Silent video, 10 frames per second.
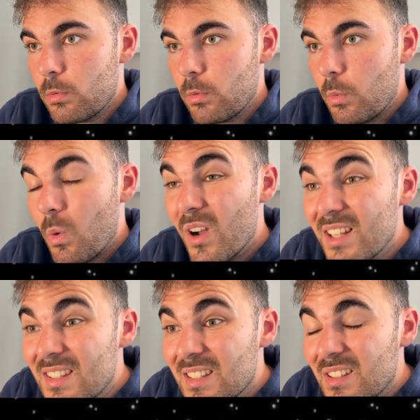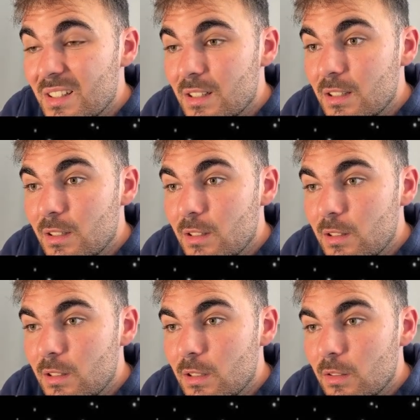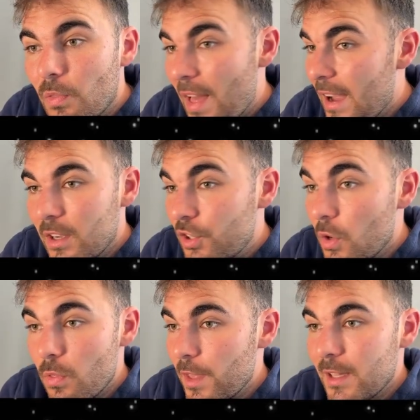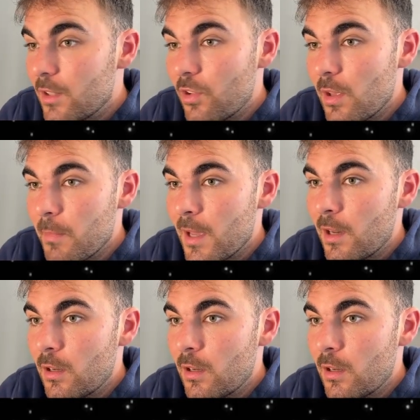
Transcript: What? That I don't think is it, man.